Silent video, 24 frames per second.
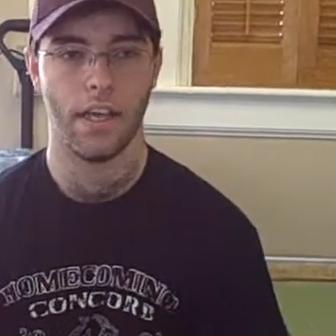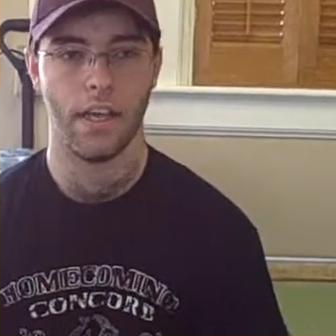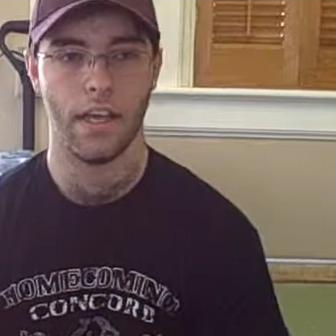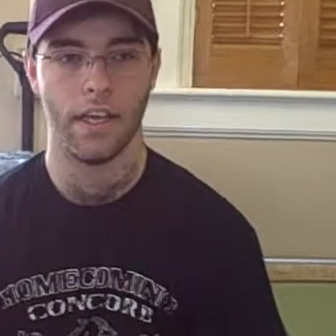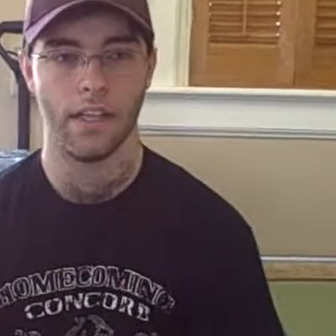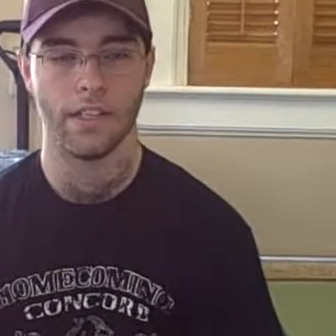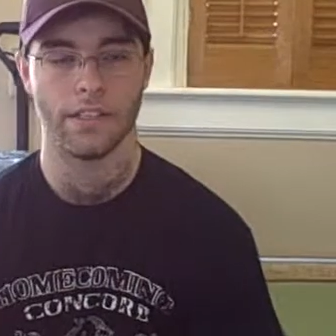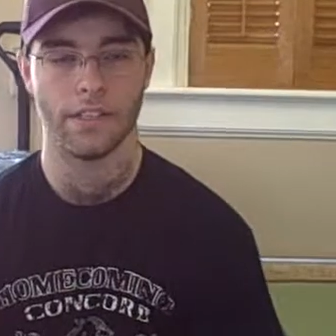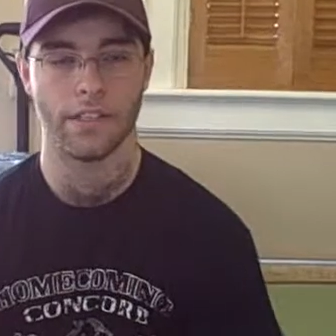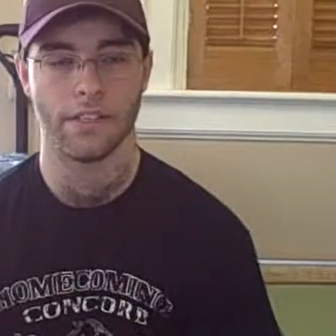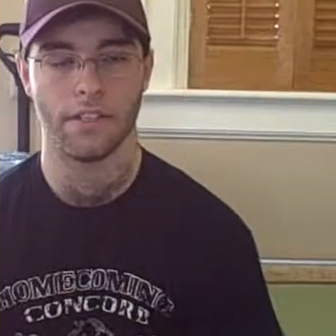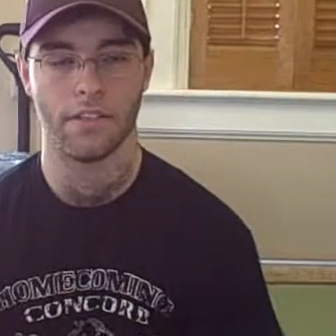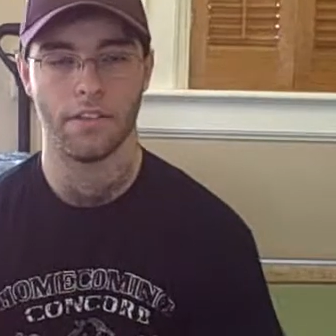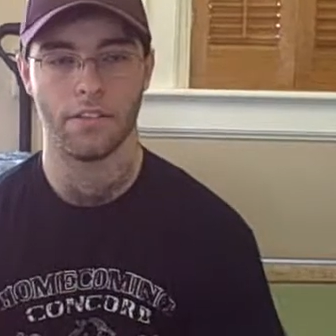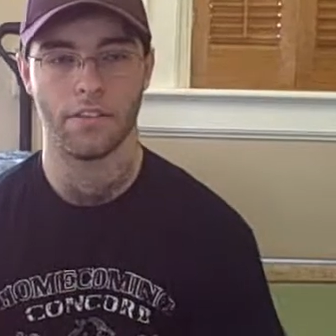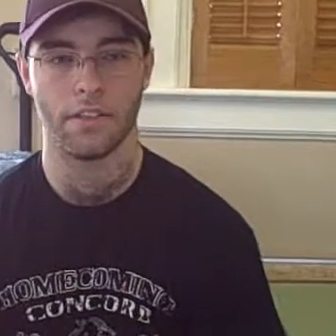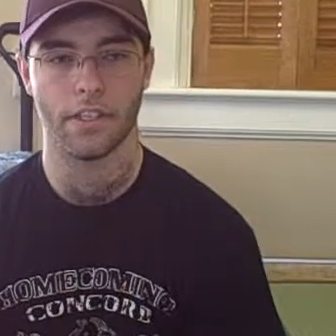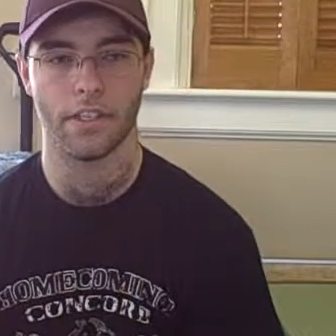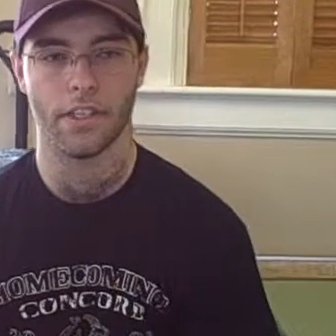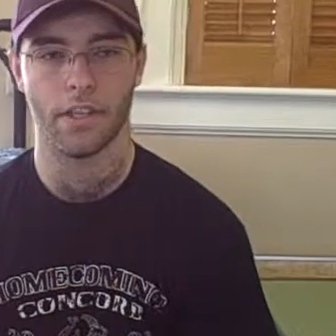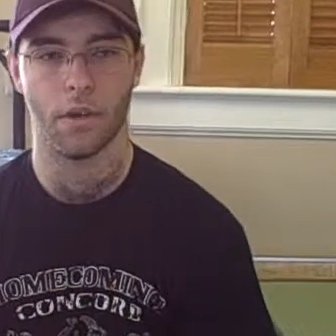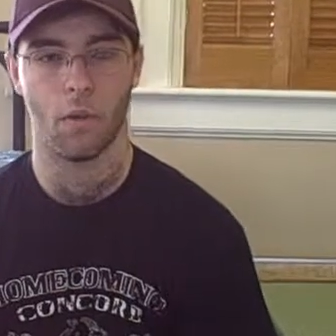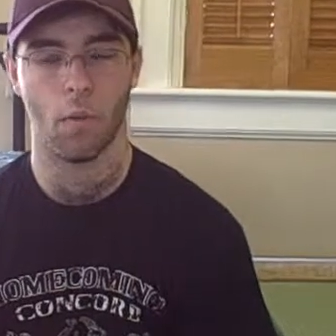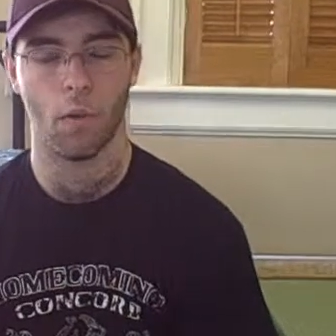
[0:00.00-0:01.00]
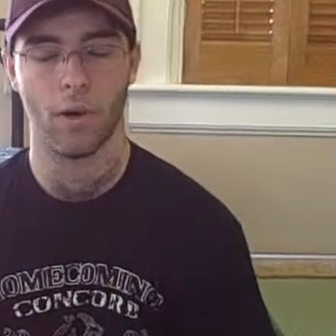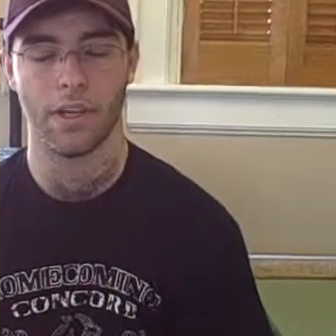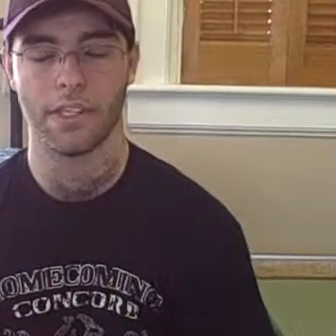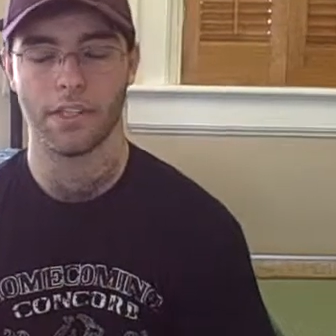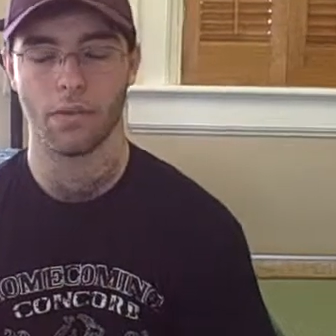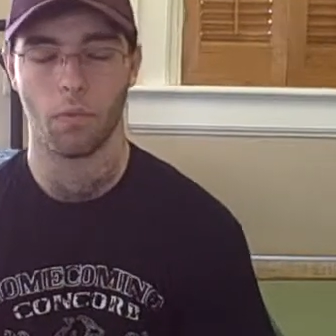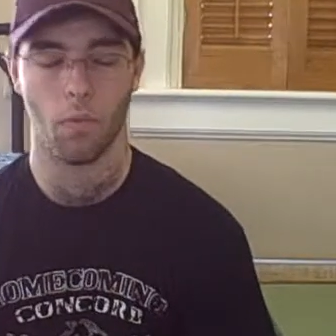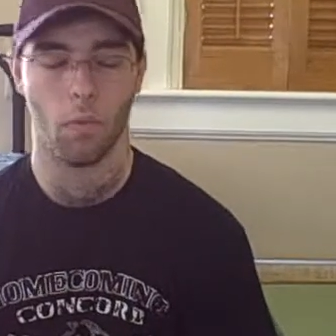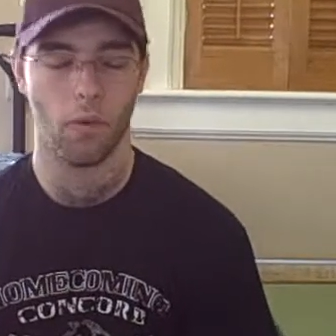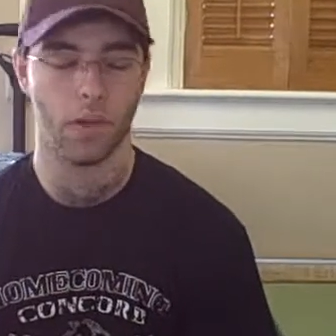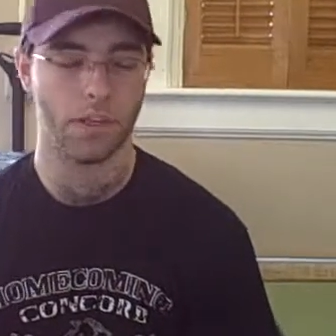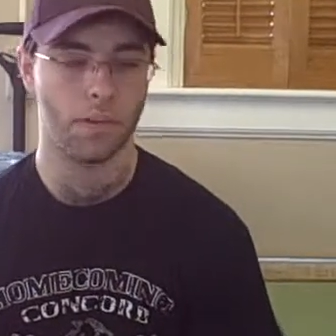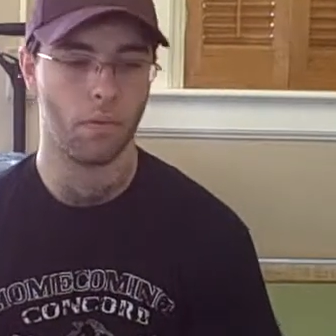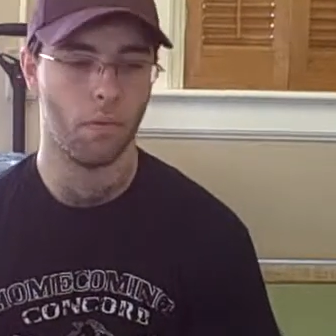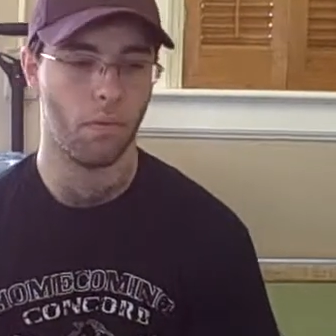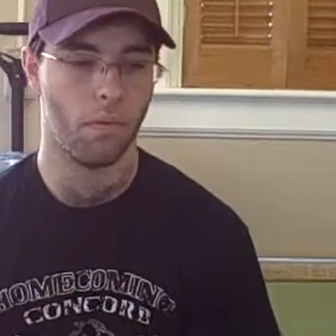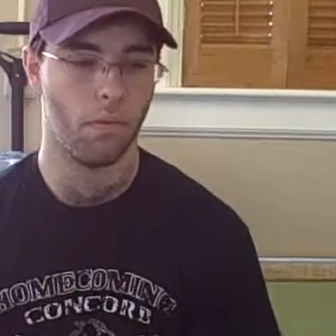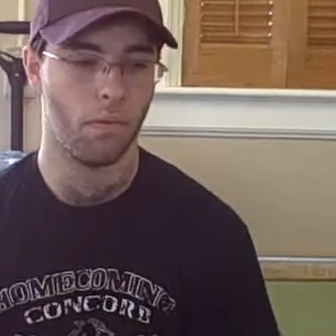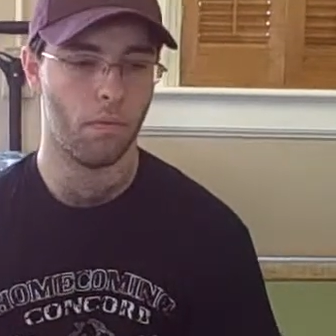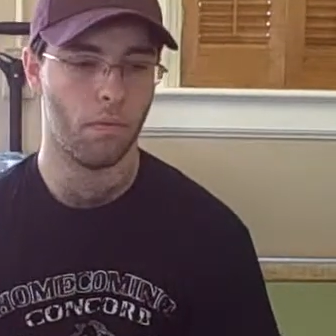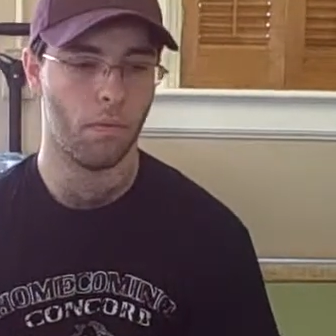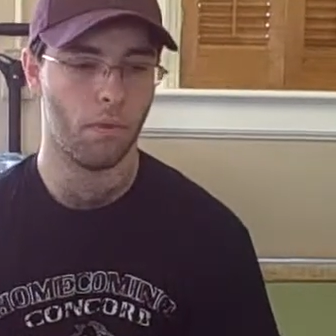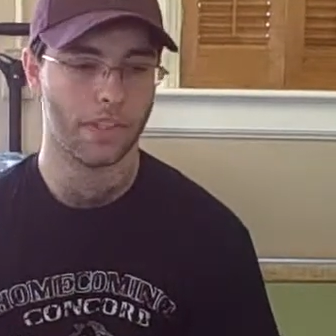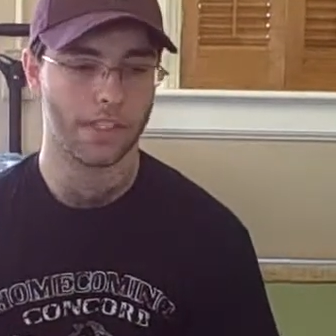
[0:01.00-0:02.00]
it's certainly a one one
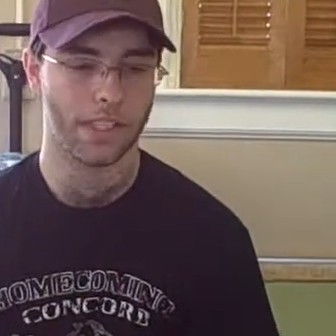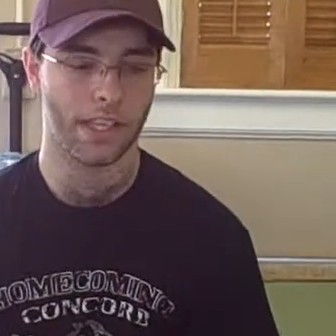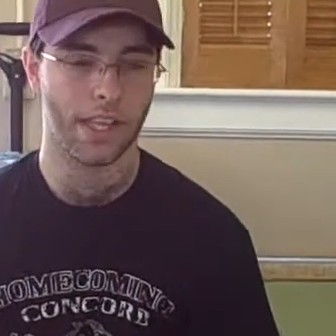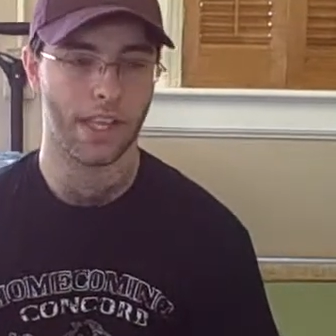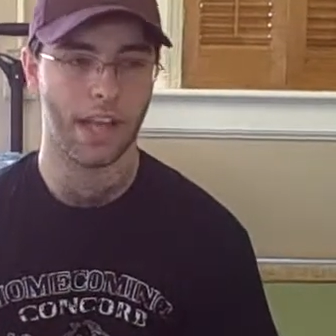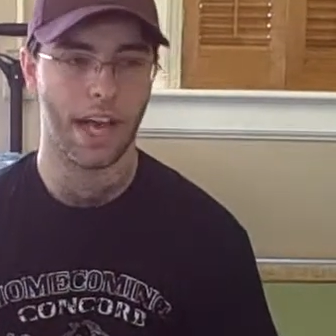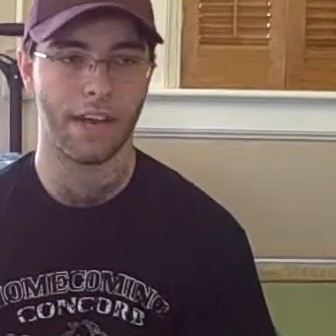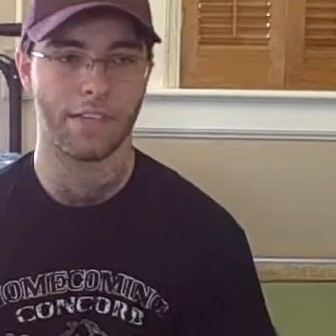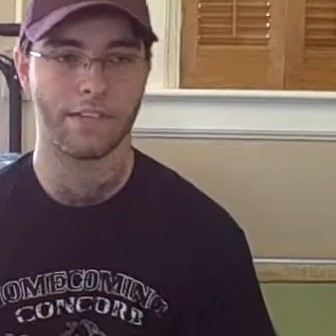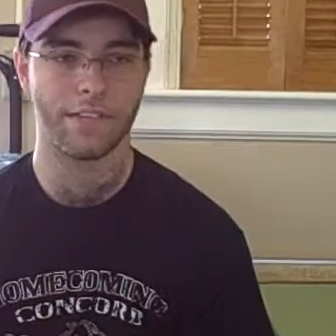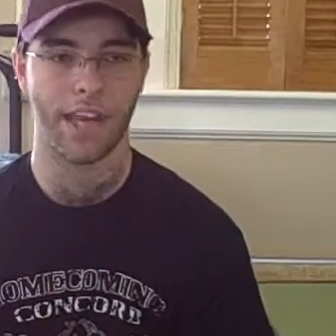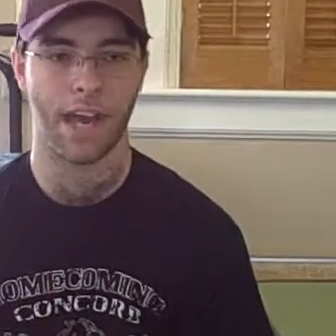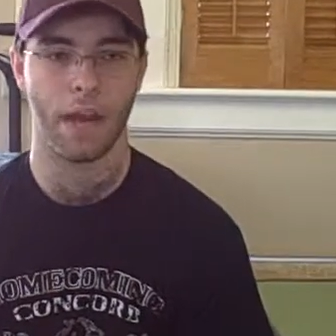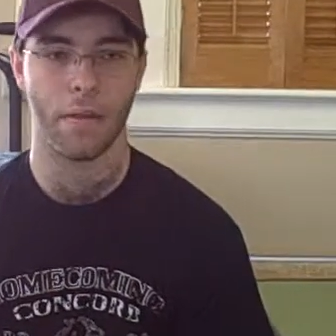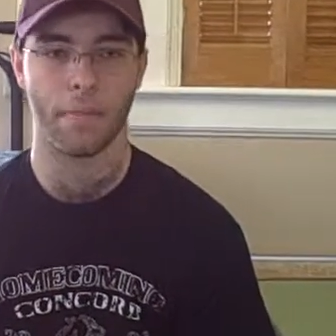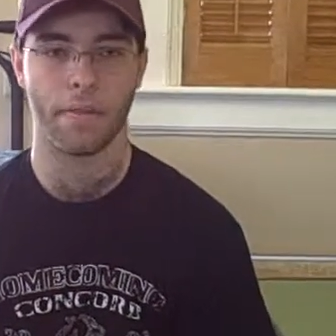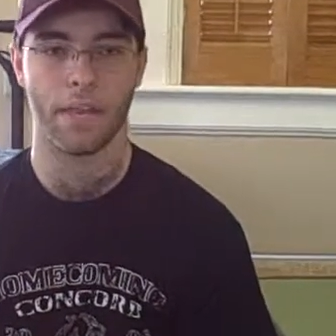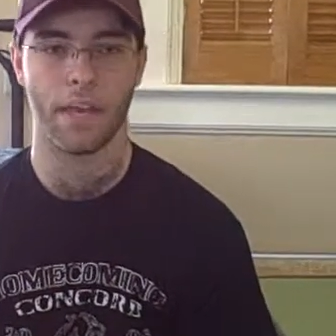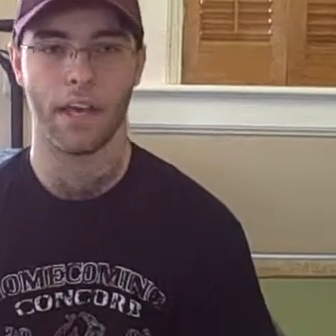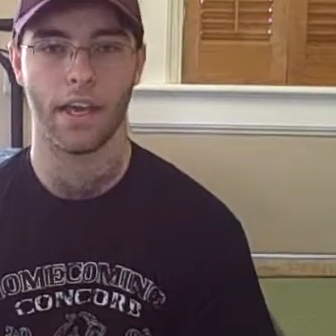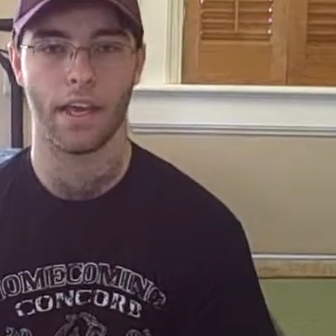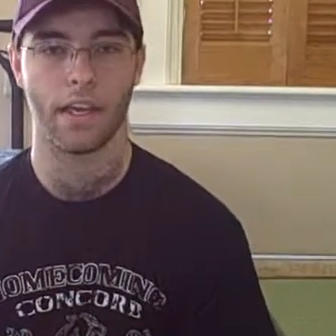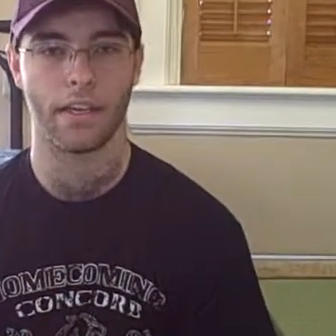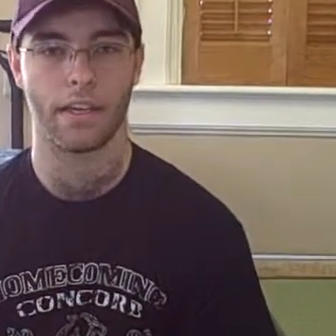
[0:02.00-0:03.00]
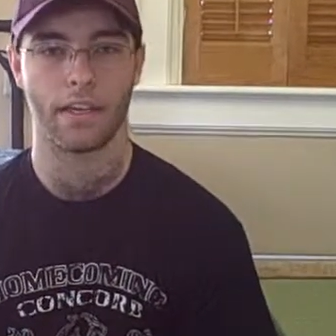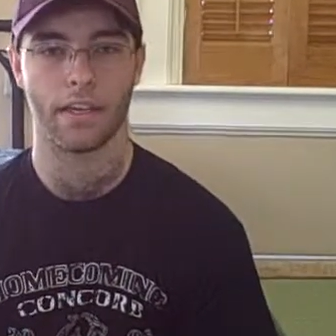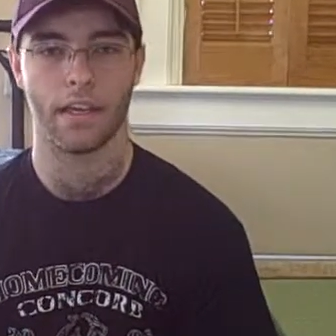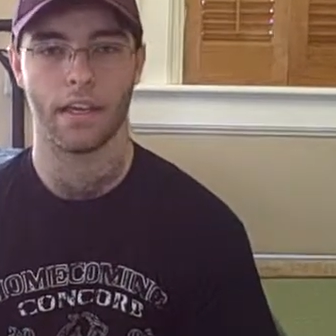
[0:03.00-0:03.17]
once in a lifetime thing.